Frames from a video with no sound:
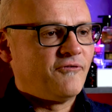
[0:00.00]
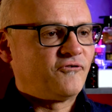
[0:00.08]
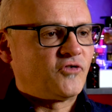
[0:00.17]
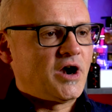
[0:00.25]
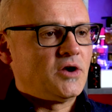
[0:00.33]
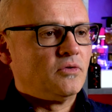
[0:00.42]
a
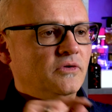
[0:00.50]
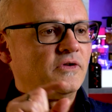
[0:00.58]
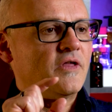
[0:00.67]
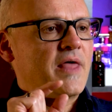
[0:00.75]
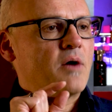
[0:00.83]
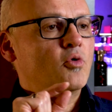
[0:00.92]
fragrance
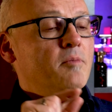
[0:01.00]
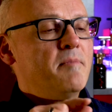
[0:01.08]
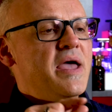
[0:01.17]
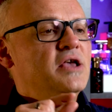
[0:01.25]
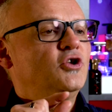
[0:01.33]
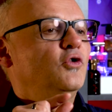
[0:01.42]
that will
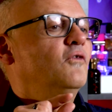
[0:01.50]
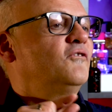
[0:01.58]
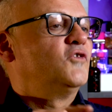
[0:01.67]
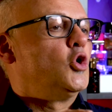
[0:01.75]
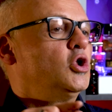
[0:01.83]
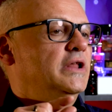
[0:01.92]
make you
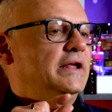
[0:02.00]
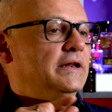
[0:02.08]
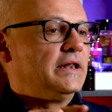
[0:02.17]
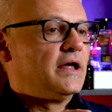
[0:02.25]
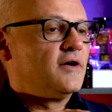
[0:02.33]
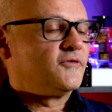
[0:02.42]
fall
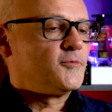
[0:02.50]
in love.